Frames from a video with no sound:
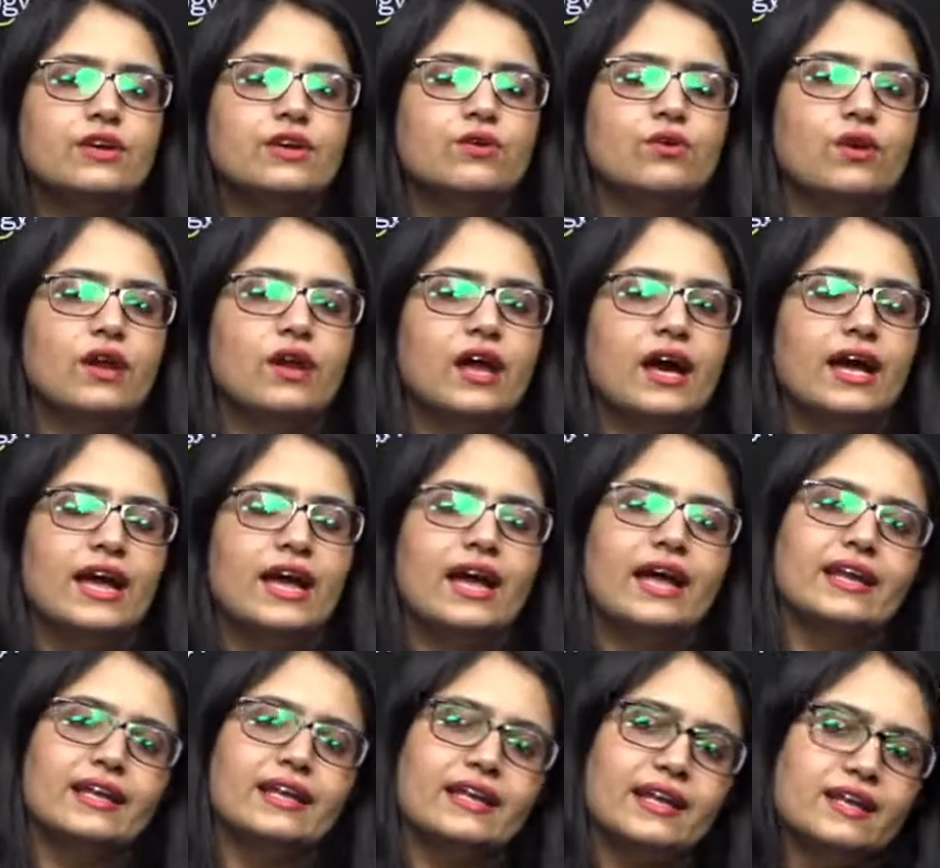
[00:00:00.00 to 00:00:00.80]
coli
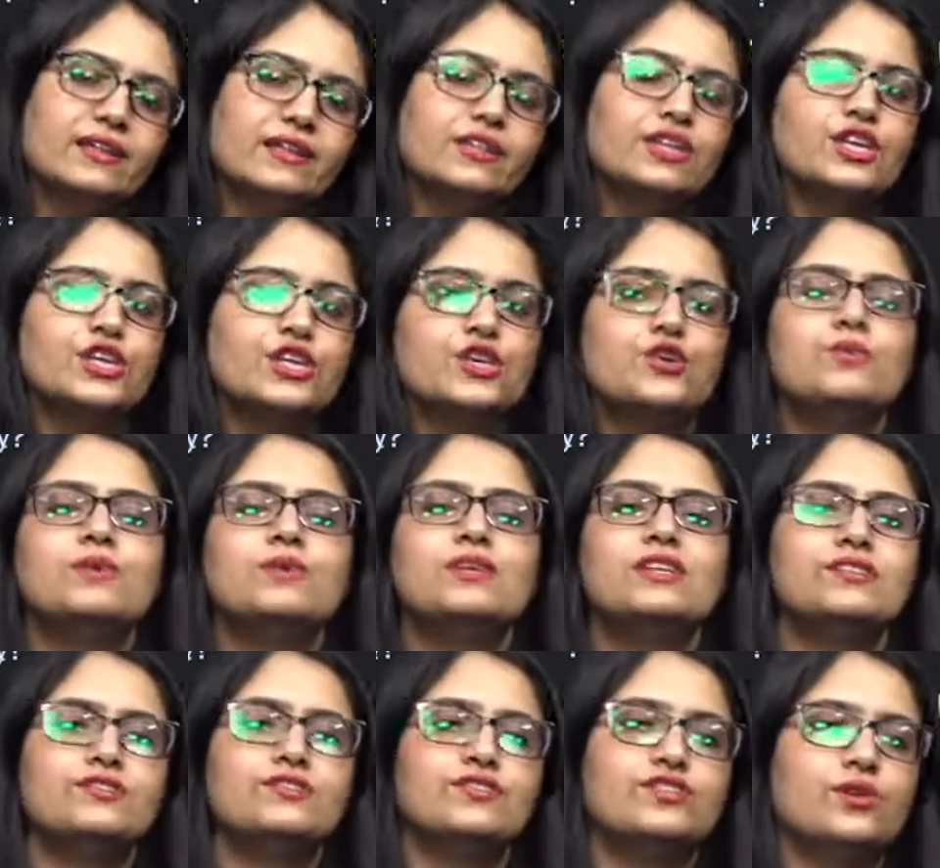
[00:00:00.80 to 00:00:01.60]
and get the human
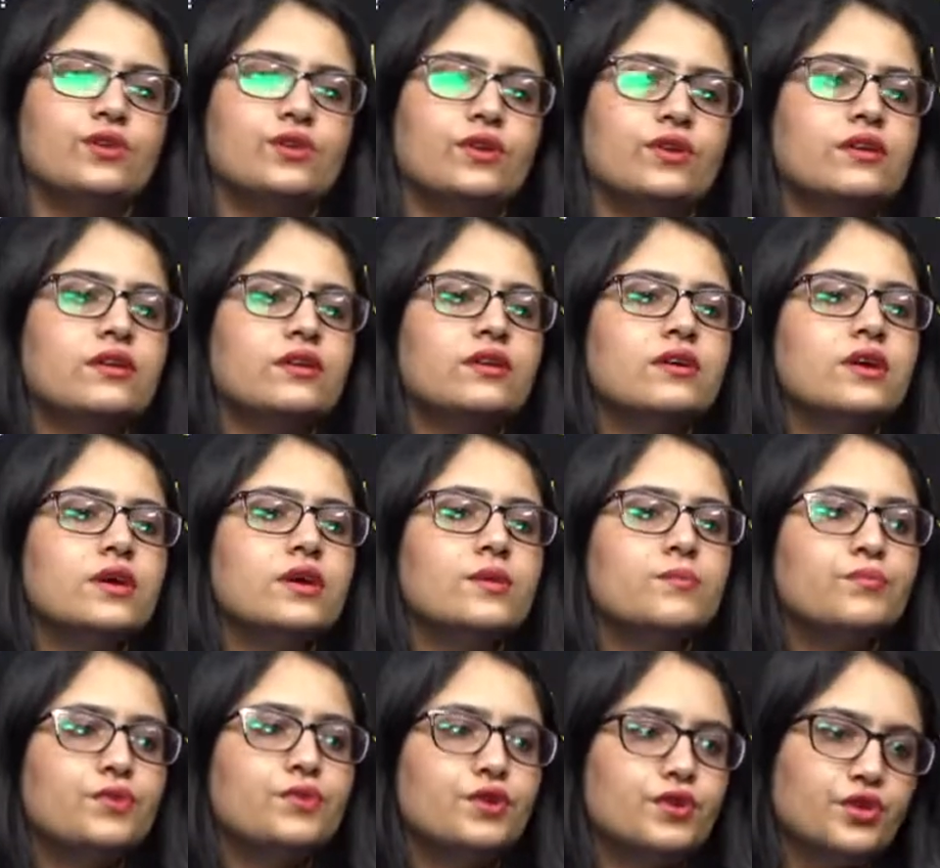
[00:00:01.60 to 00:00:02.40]
insulin
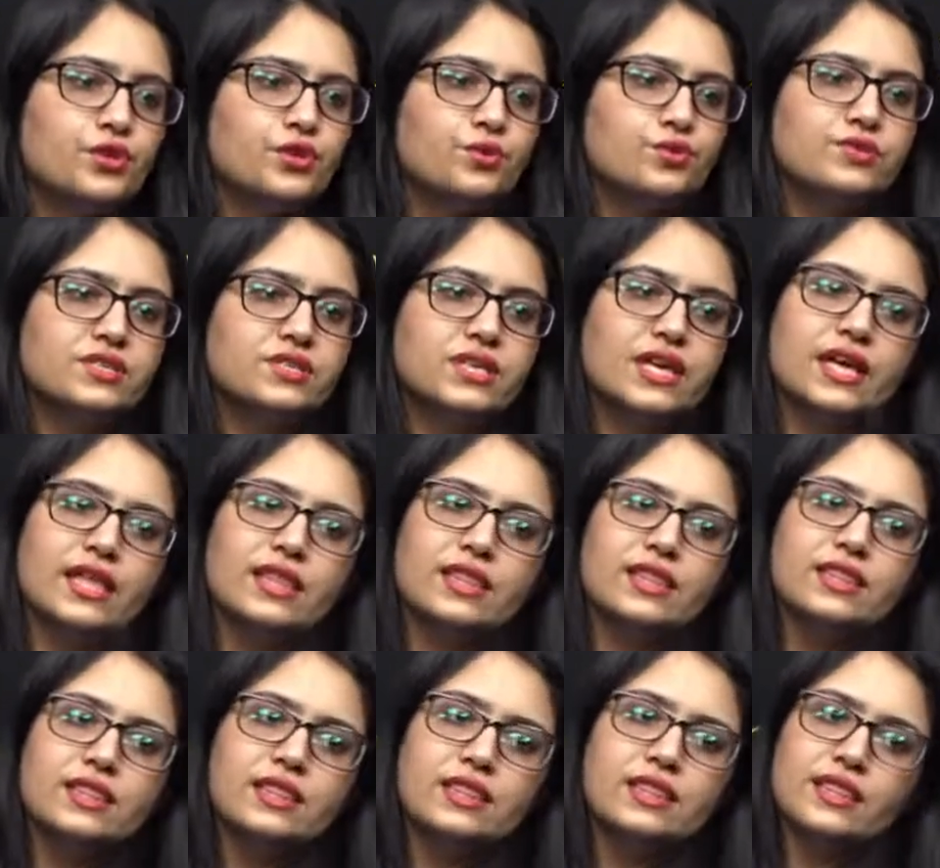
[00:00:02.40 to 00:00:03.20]
produced
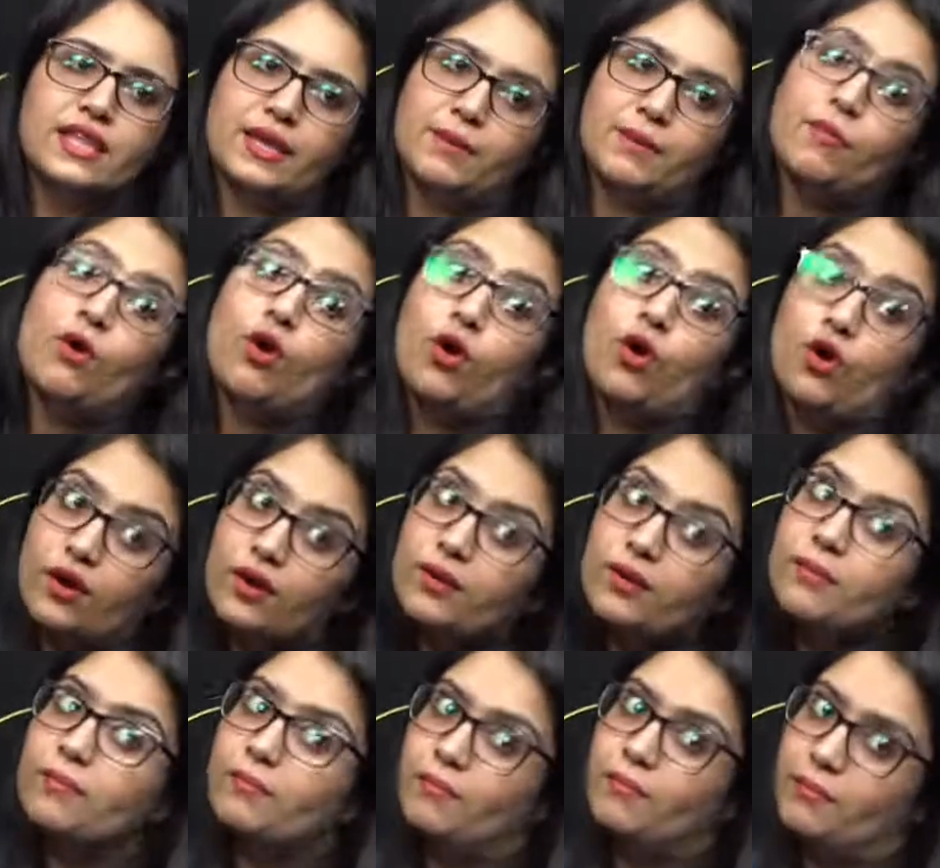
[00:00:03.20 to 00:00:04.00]
in them
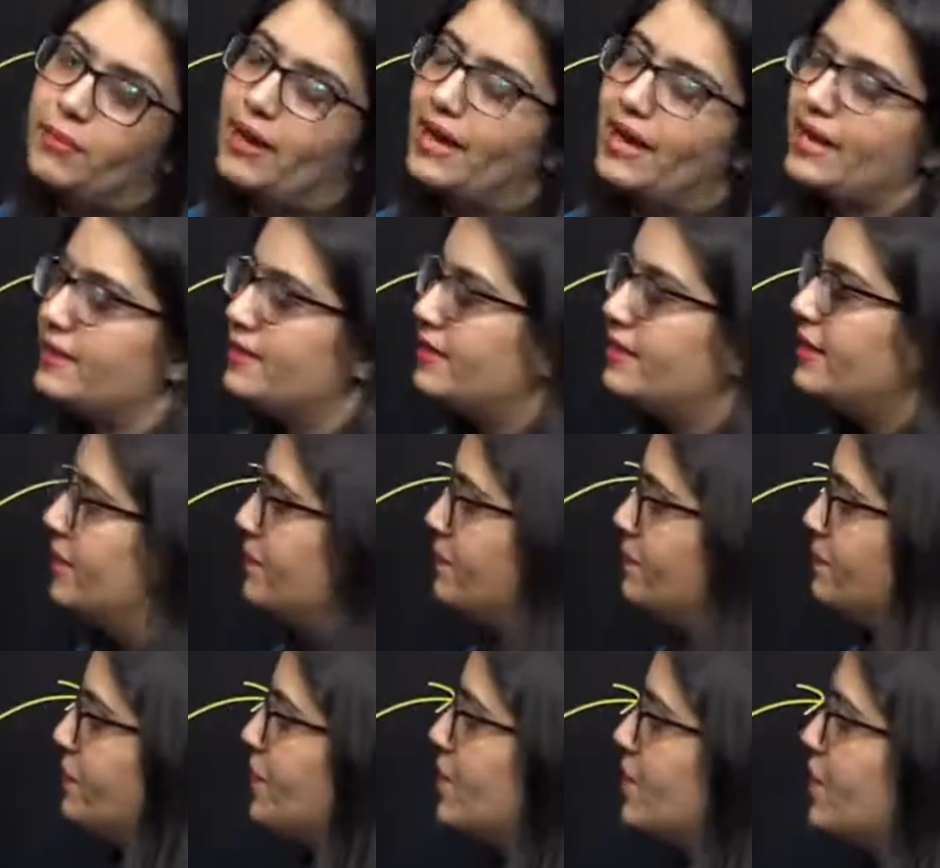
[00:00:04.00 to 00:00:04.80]
or by
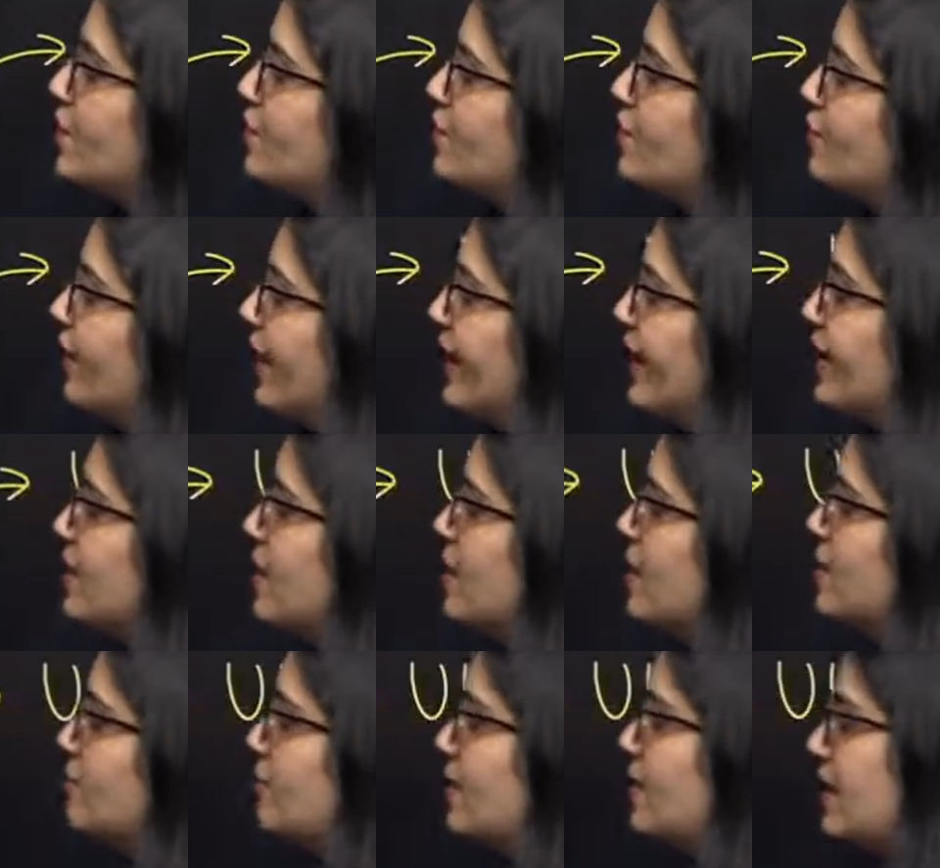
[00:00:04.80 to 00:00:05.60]
them, right?
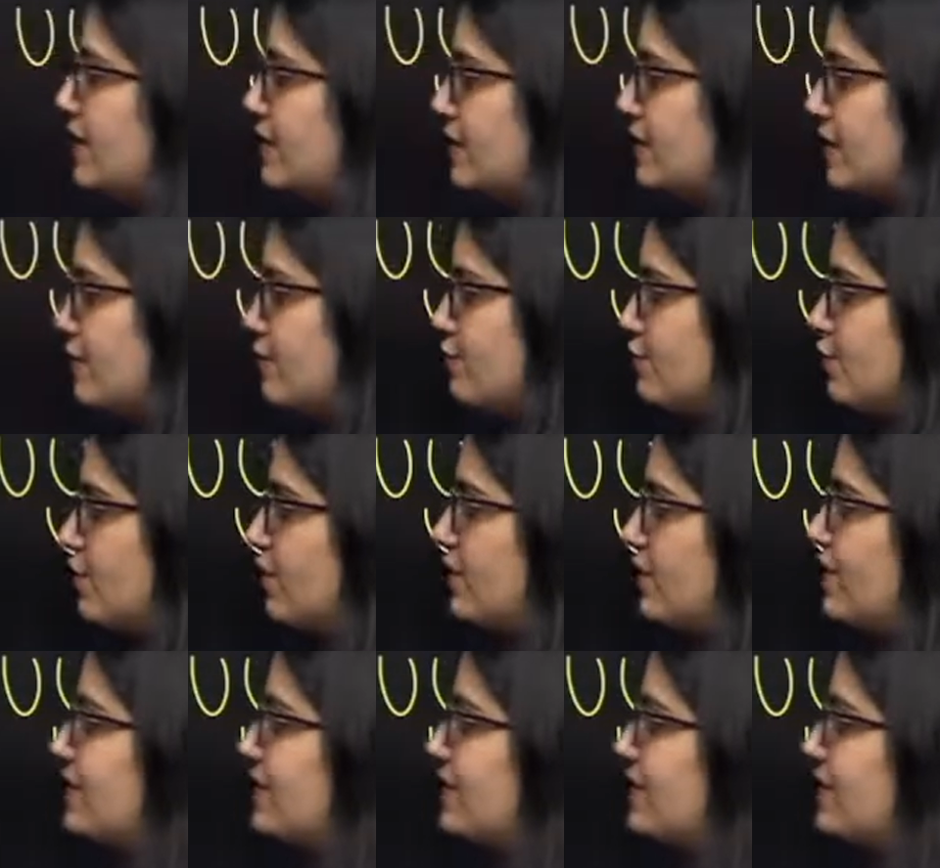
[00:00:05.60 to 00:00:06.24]
But if you are